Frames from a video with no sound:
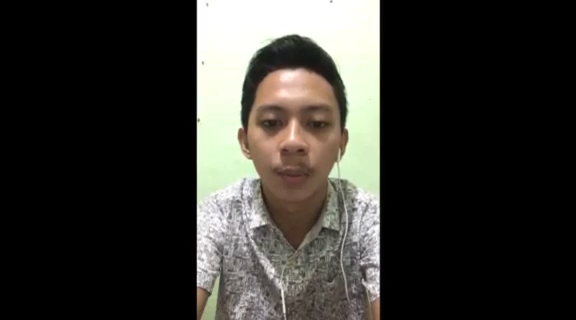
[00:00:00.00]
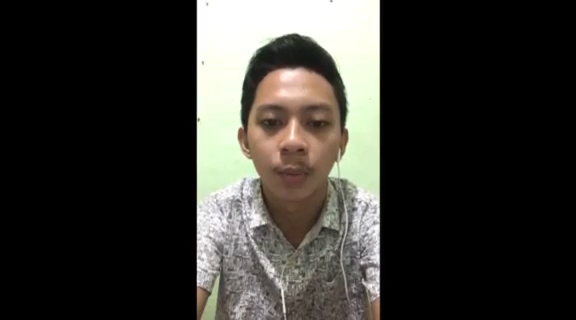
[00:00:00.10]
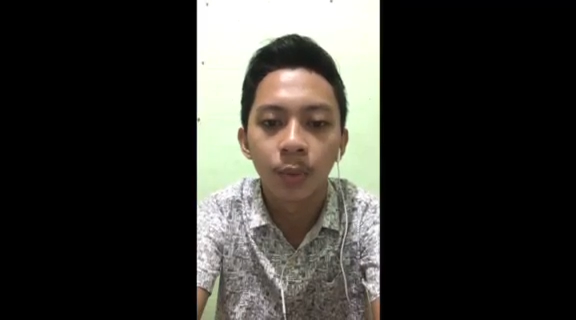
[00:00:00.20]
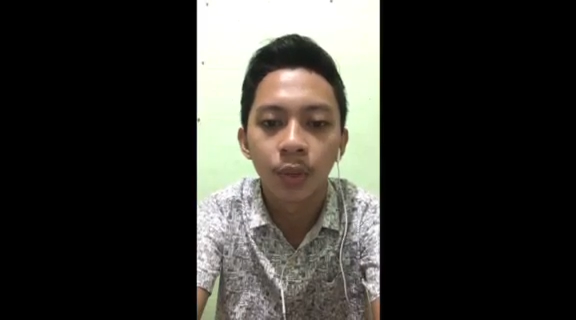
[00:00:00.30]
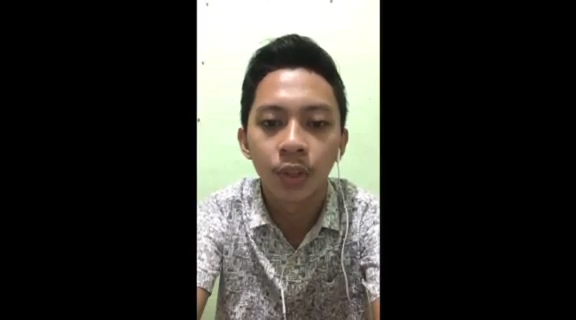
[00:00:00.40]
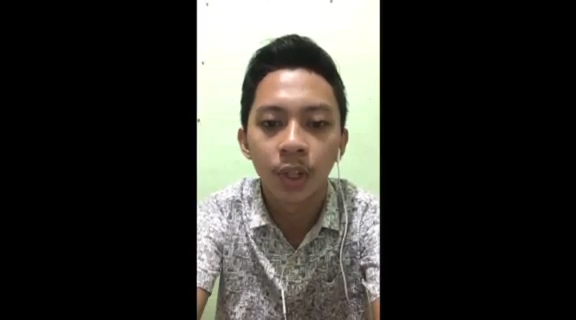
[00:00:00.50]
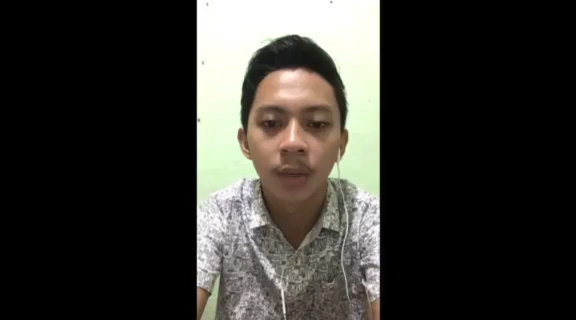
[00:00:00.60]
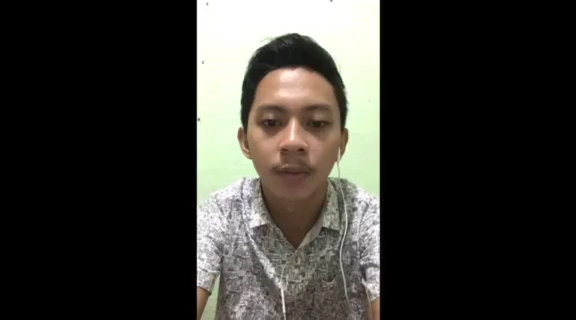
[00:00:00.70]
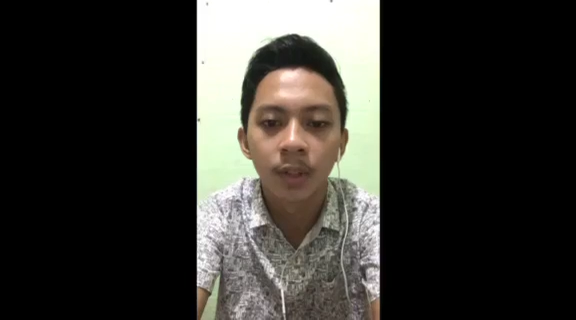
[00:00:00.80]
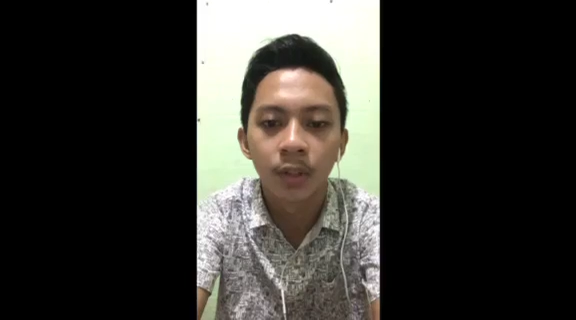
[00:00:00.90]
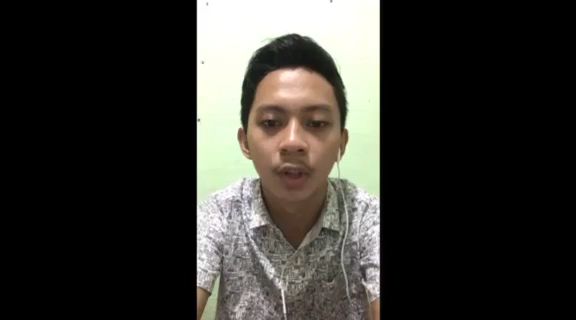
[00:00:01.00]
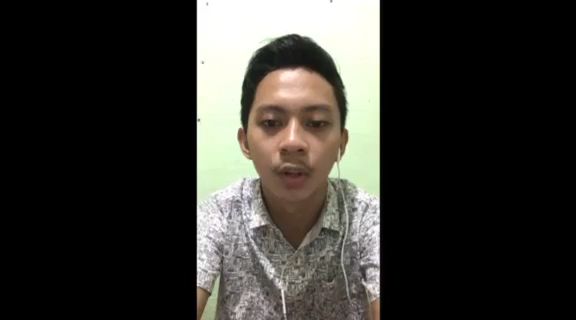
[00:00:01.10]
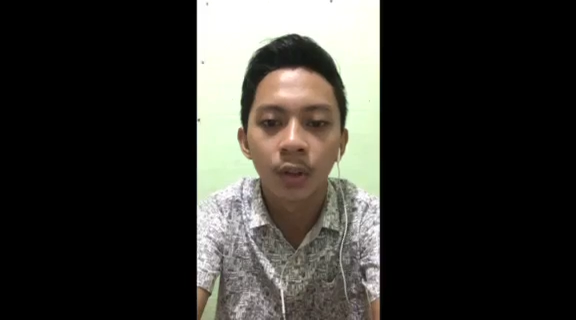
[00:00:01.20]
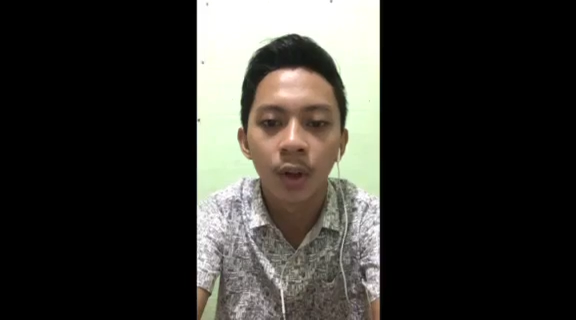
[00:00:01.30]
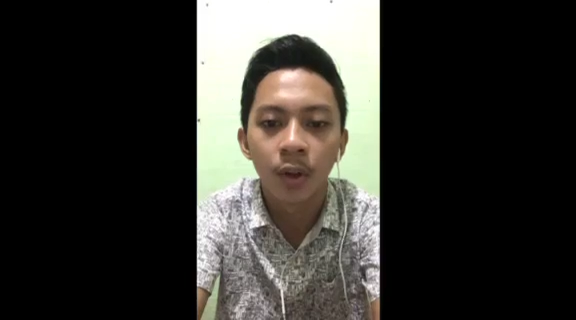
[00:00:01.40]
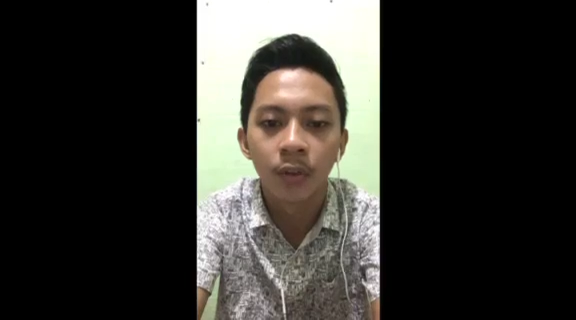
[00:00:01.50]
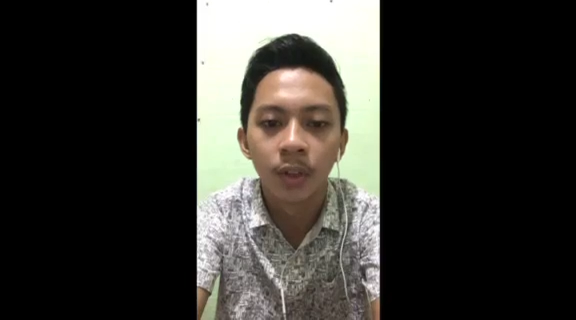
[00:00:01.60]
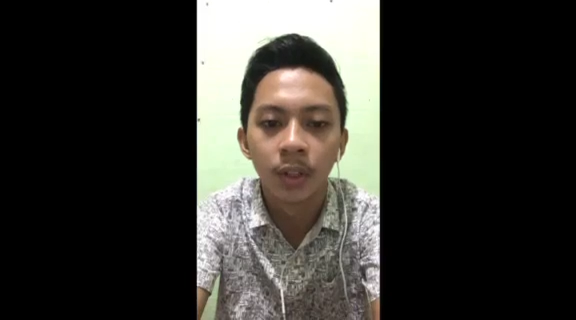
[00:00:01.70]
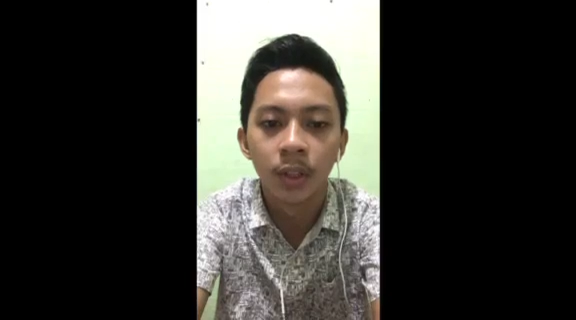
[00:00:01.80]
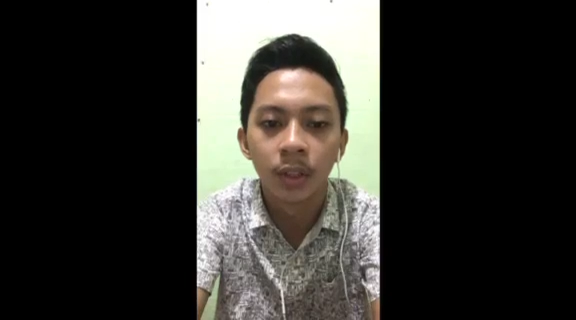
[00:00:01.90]
which keeps the soil covered,
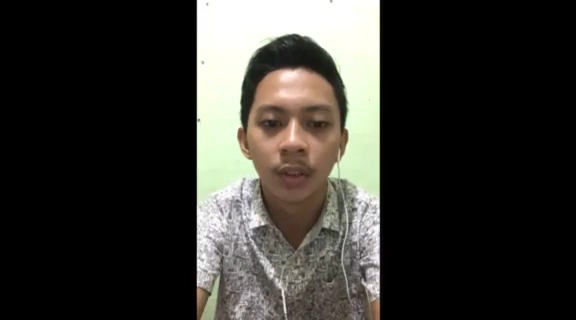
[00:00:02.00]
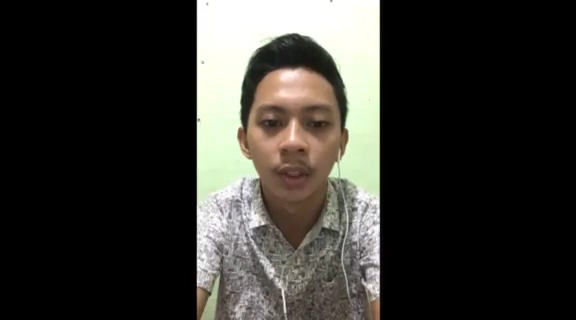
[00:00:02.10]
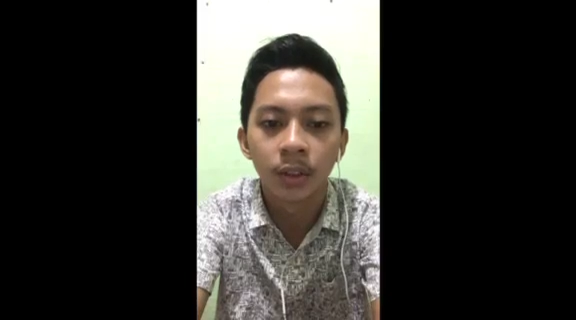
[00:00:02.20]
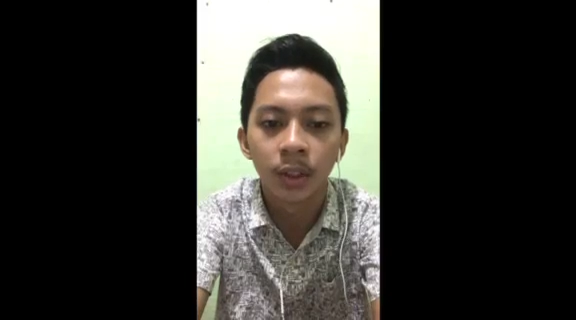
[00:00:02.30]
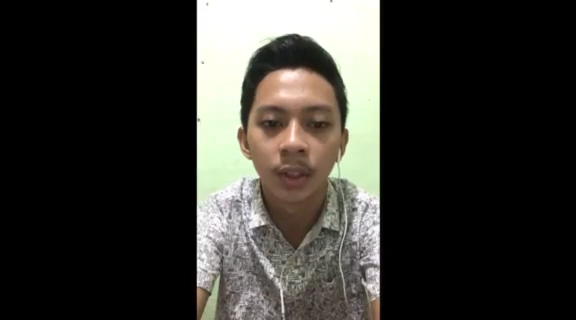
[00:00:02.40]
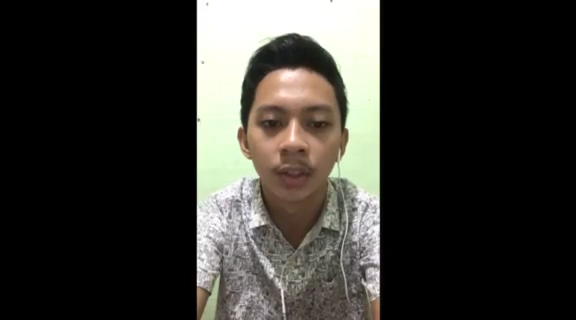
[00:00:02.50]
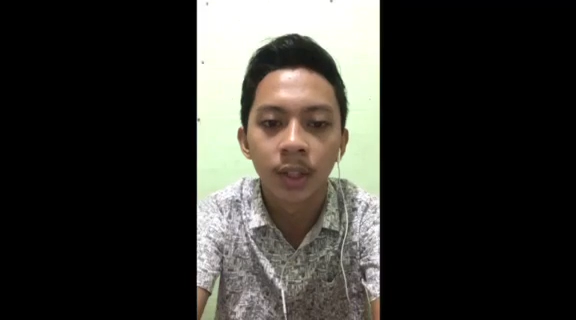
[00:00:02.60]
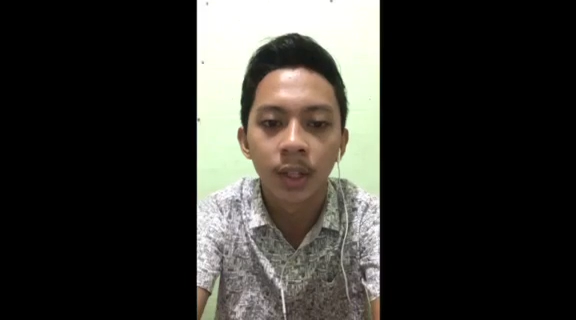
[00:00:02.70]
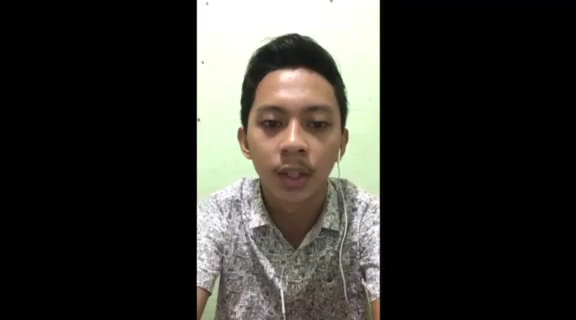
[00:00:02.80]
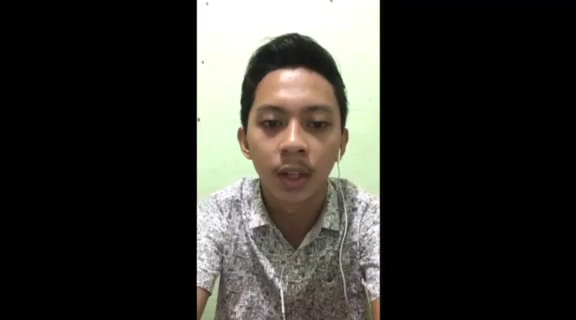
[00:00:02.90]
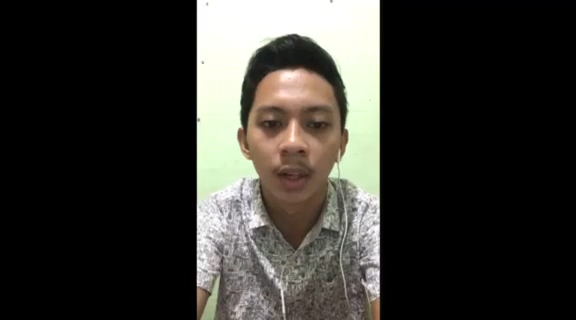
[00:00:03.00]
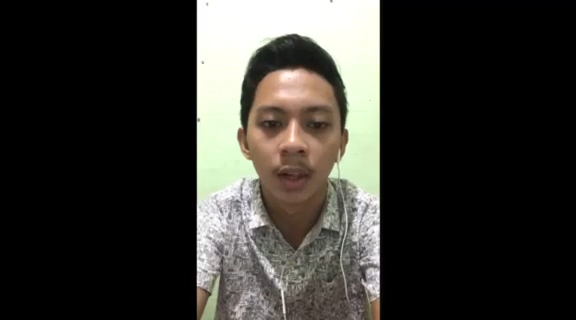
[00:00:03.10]
such as cereal,